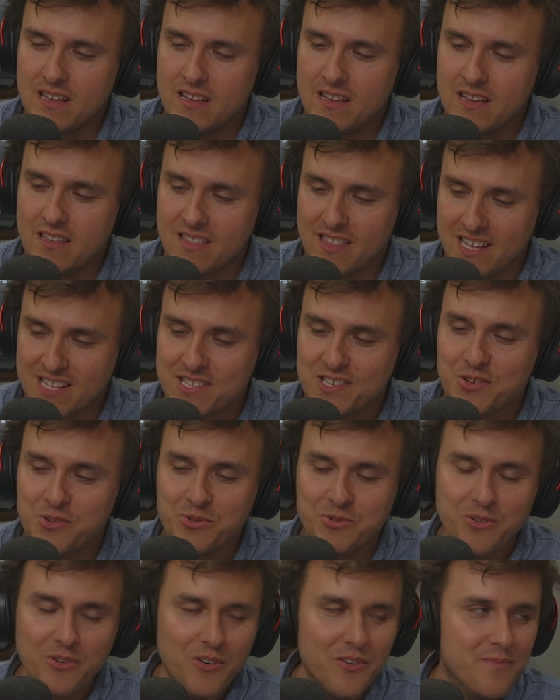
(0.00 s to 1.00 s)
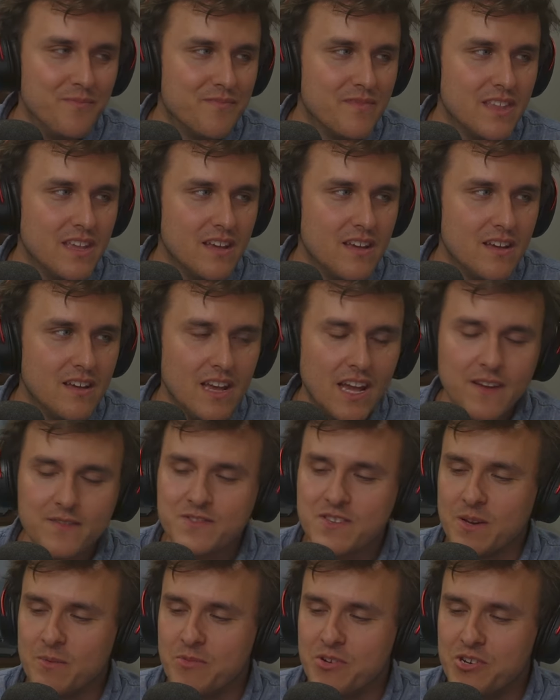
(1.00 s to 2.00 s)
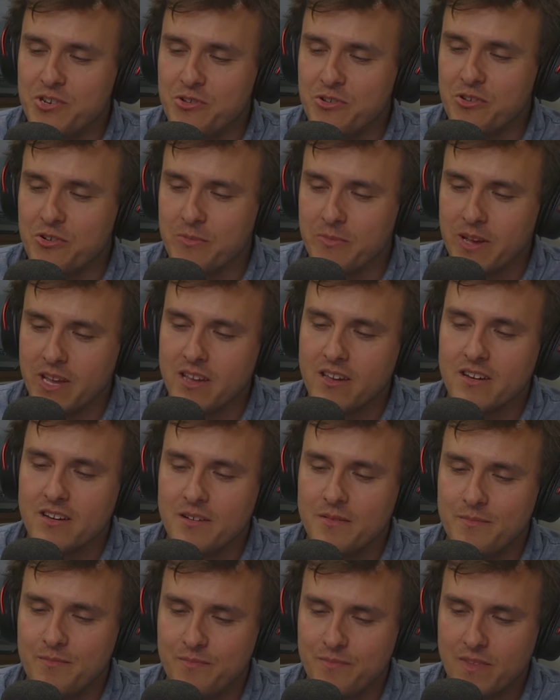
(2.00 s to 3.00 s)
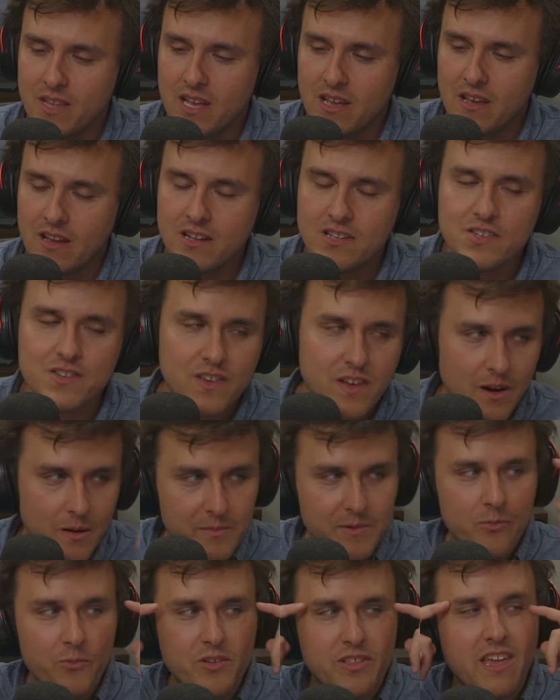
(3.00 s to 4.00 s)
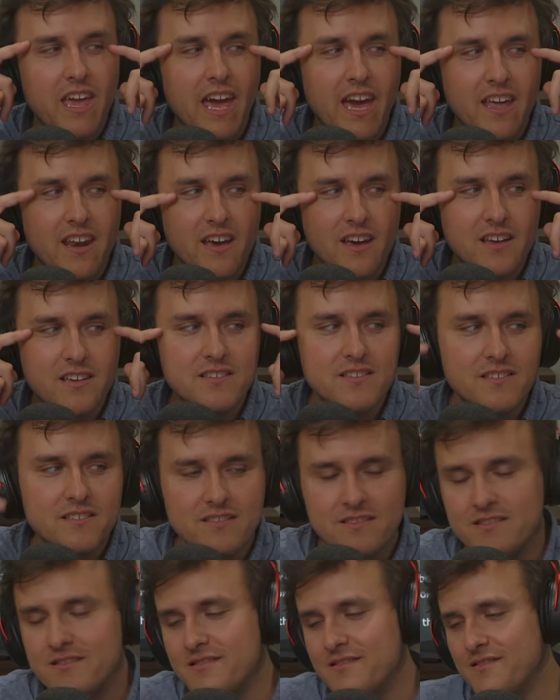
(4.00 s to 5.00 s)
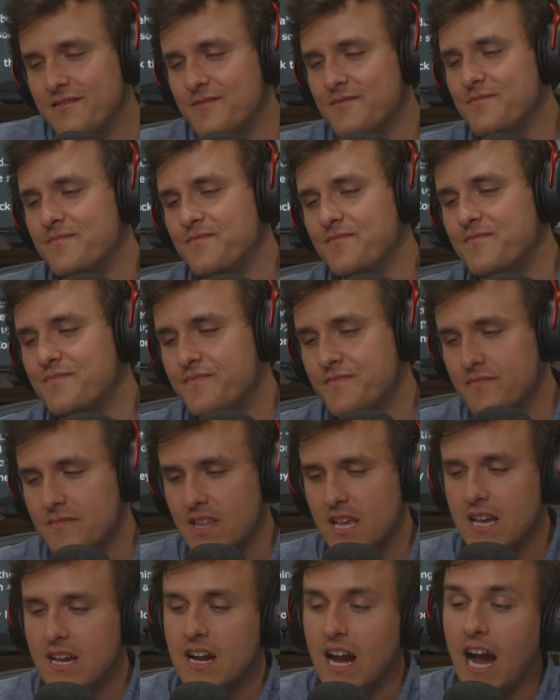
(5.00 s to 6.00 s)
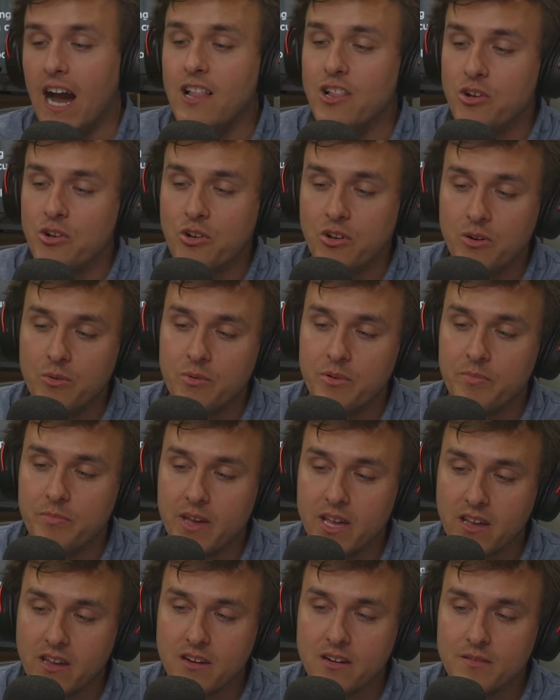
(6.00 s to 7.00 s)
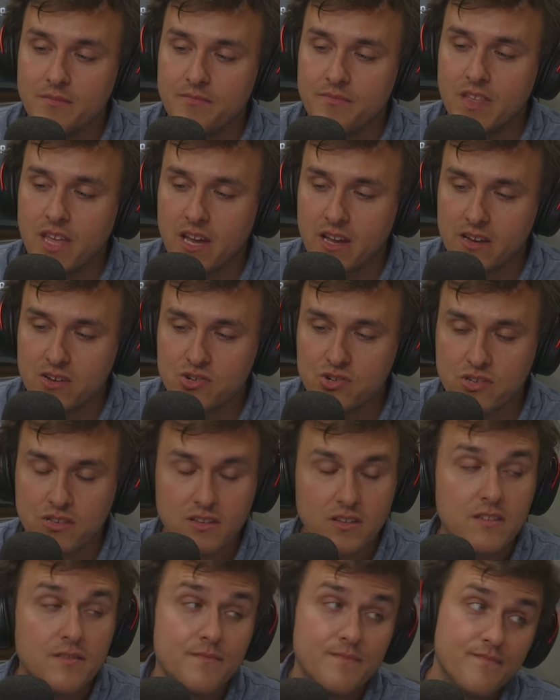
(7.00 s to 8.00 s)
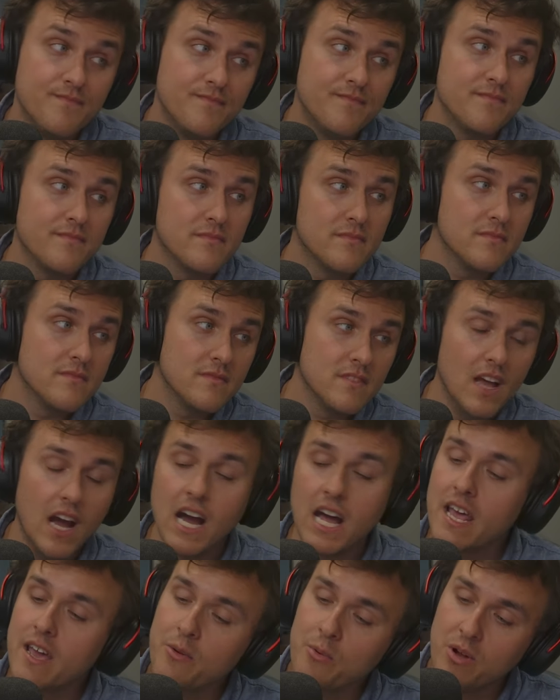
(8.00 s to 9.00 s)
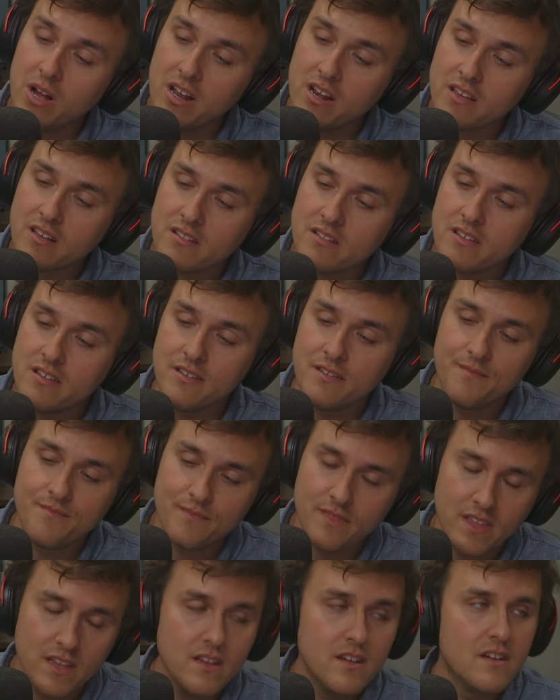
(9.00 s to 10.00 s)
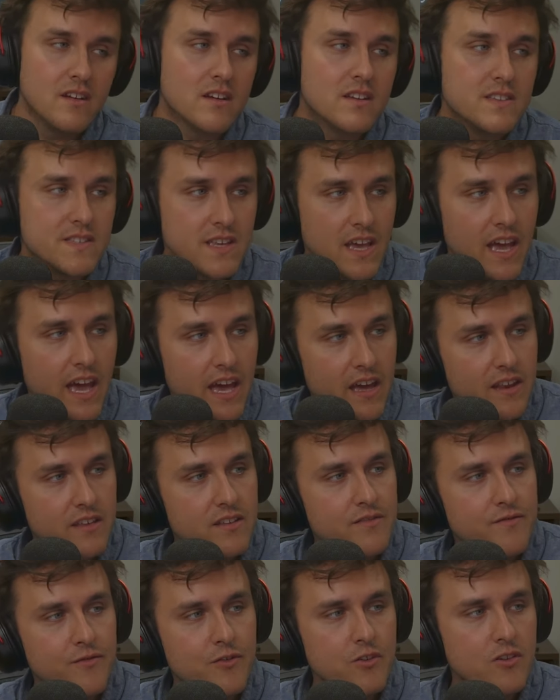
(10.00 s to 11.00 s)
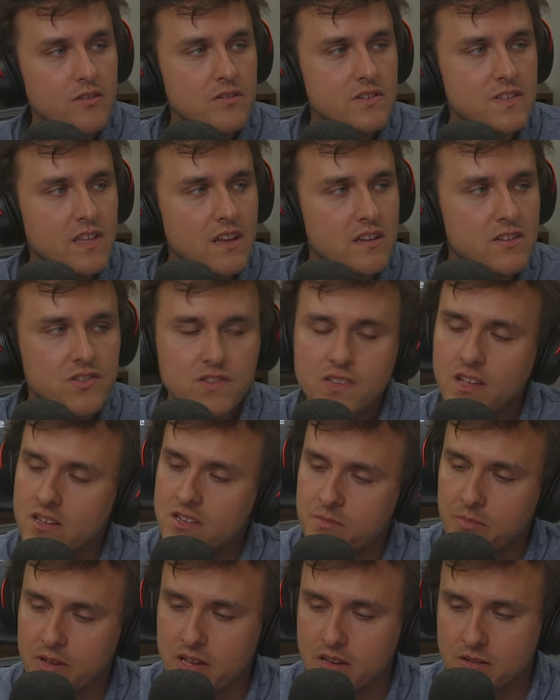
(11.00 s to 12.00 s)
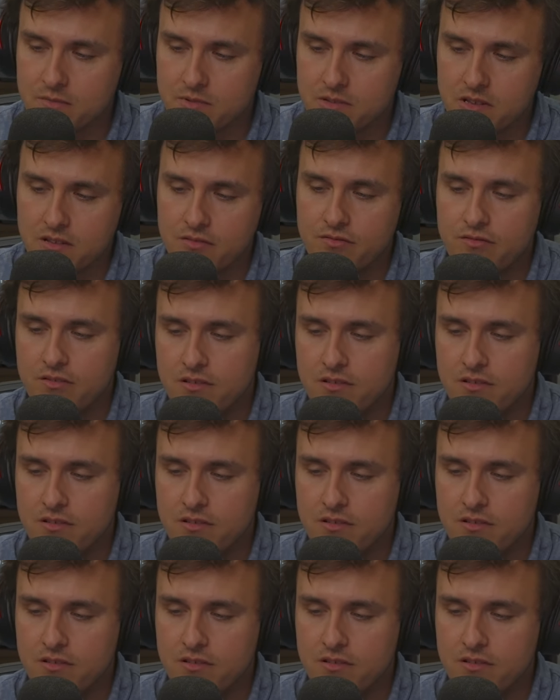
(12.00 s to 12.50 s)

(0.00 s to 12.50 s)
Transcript: That's cool. Have someone do your makeup. Just come in with cat eyes. I look good with makeup, actually. Unironically. Because I had it for stage makeup stuff.